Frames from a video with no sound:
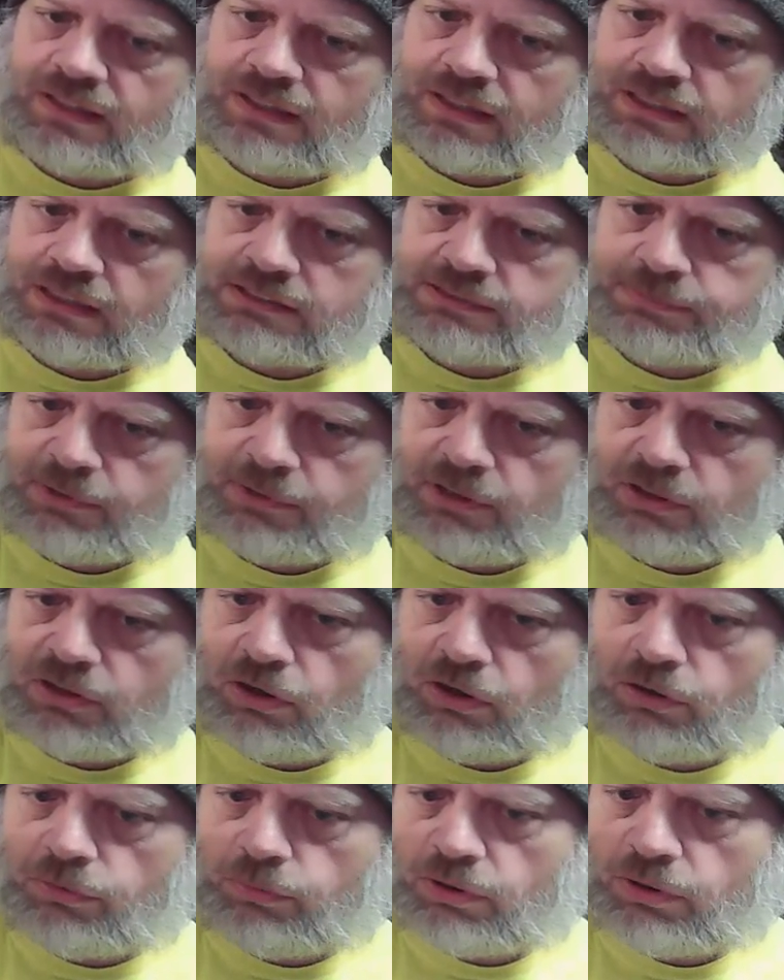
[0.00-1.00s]
Got some good
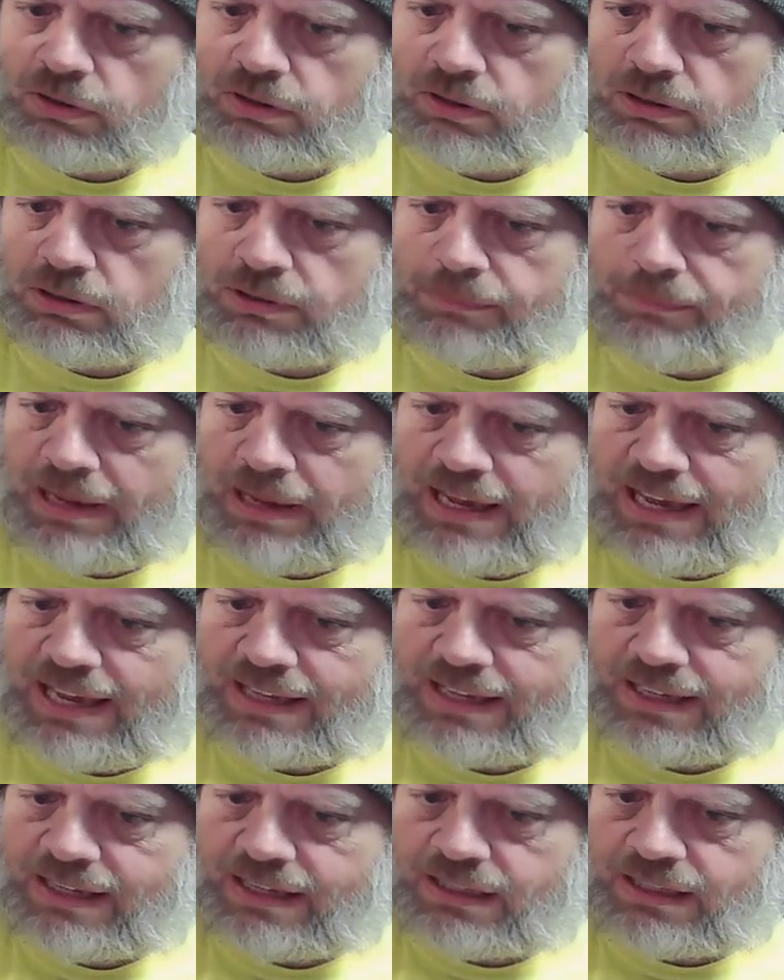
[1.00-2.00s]
artwork on the
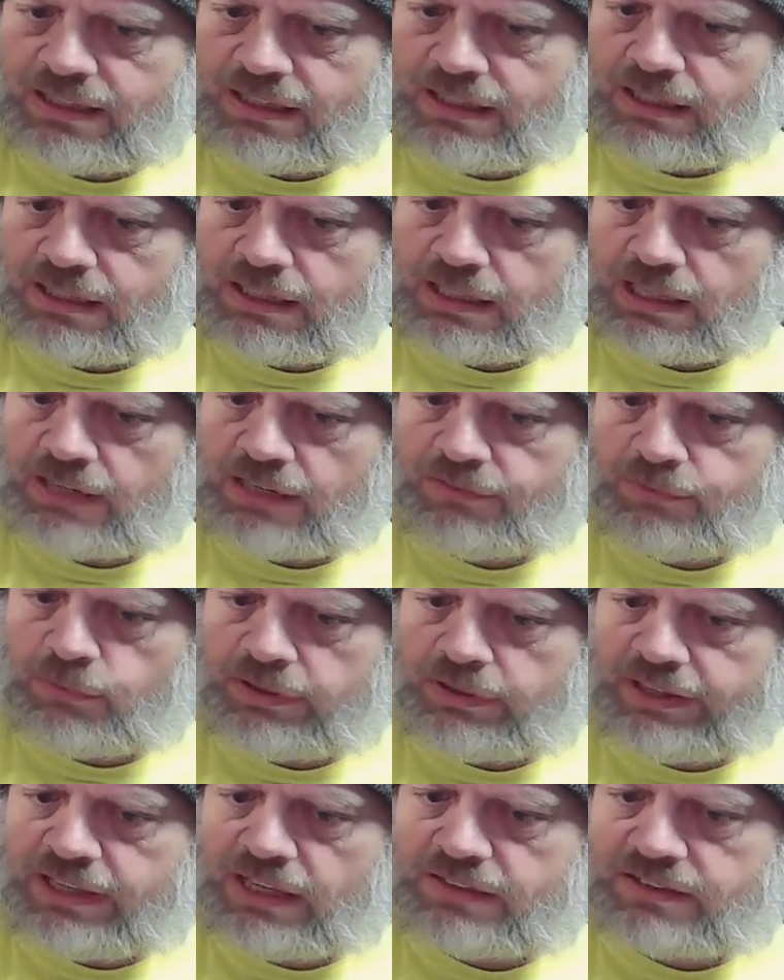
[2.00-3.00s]
back. And I've
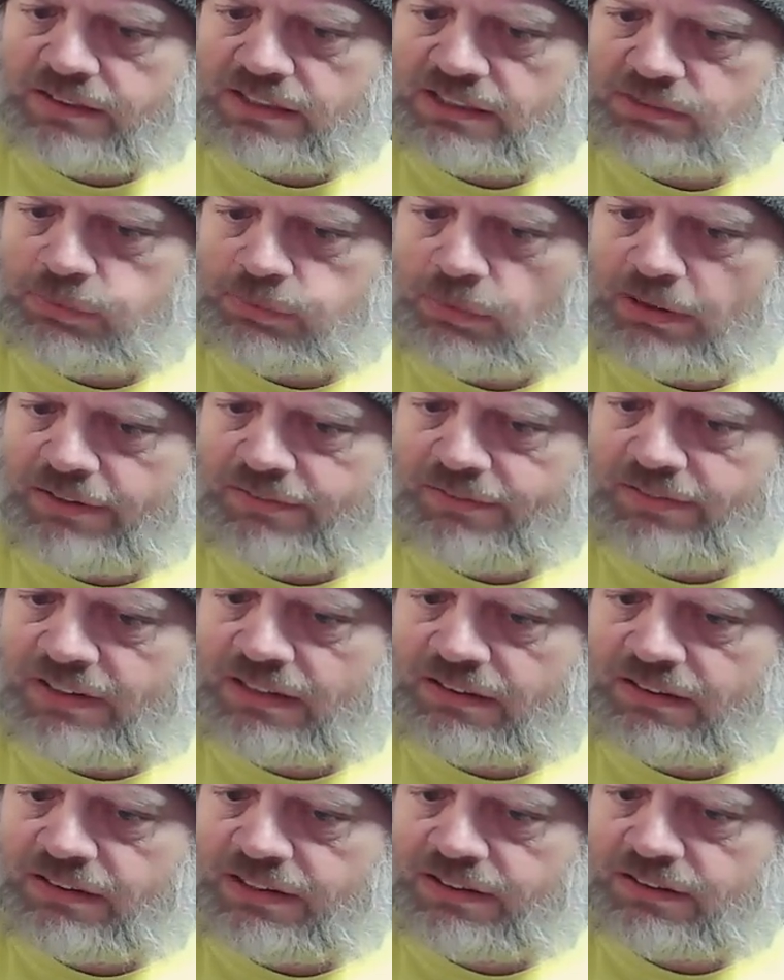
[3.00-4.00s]
already got this wave
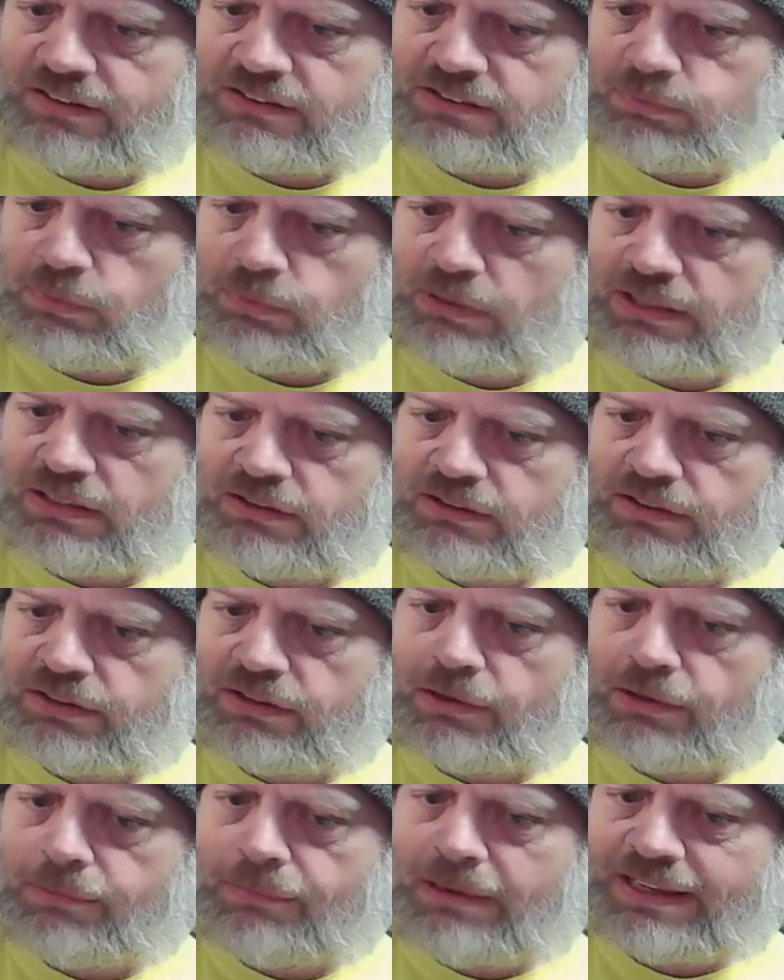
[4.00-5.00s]
down here as well. You can
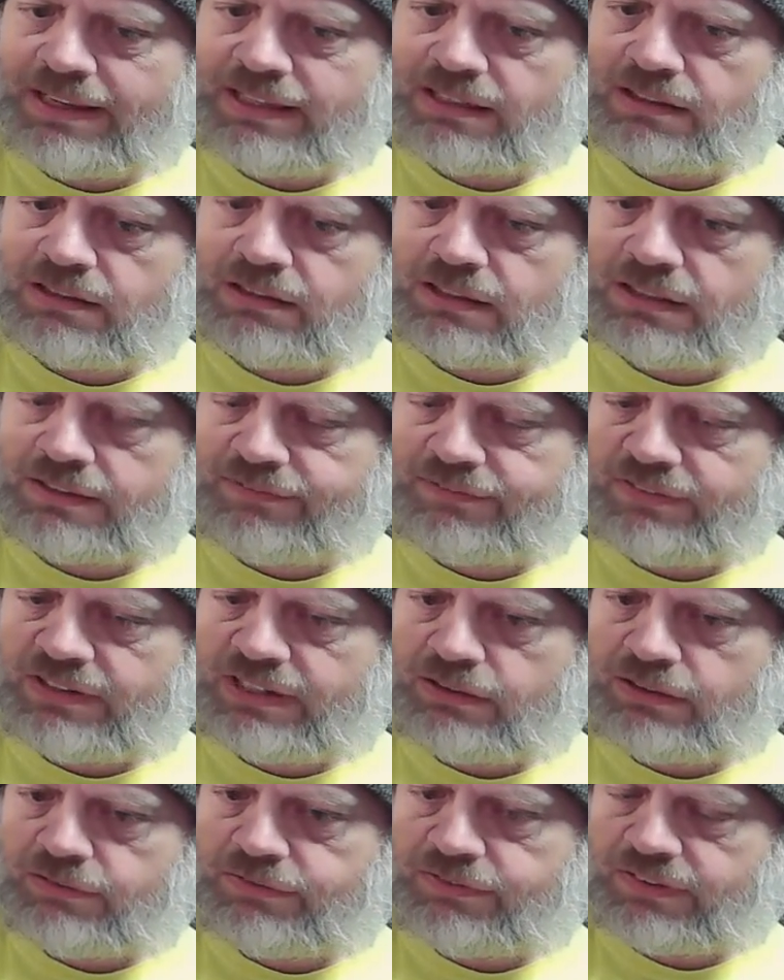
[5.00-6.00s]
go back and look at the
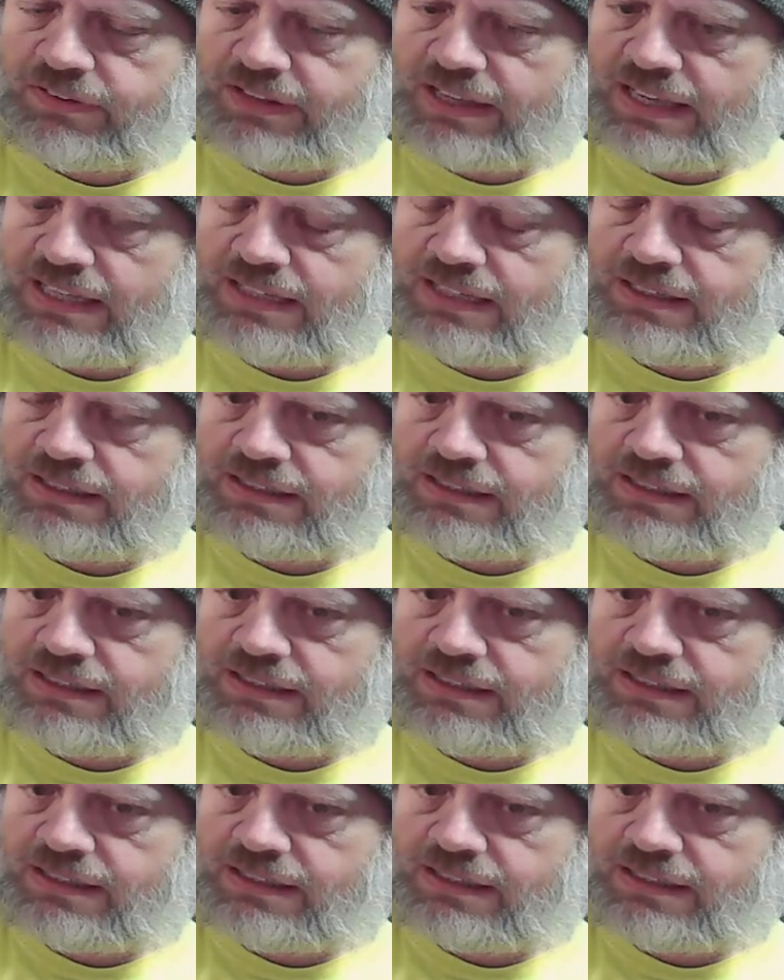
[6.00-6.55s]
video for that.